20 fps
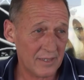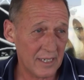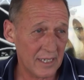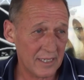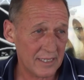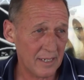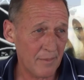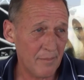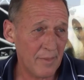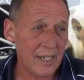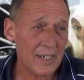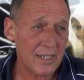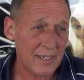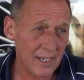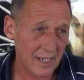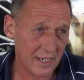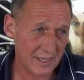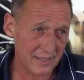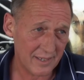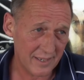somehow
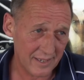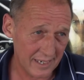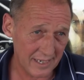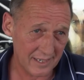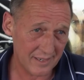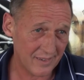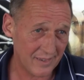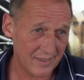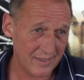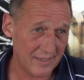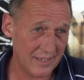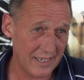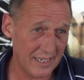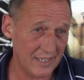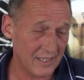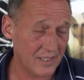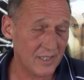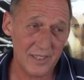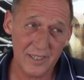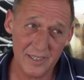doubt that
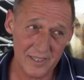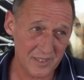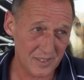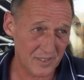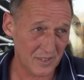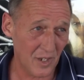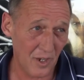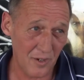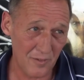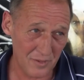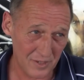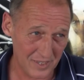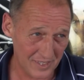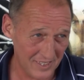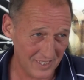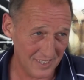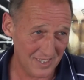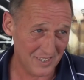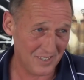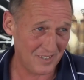it's
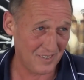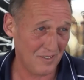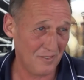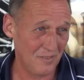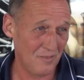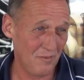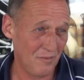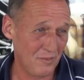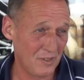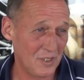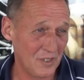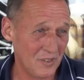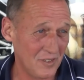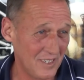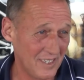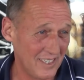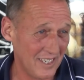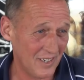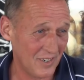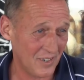overseas
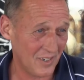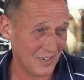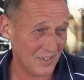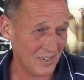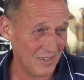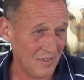fisheries that are.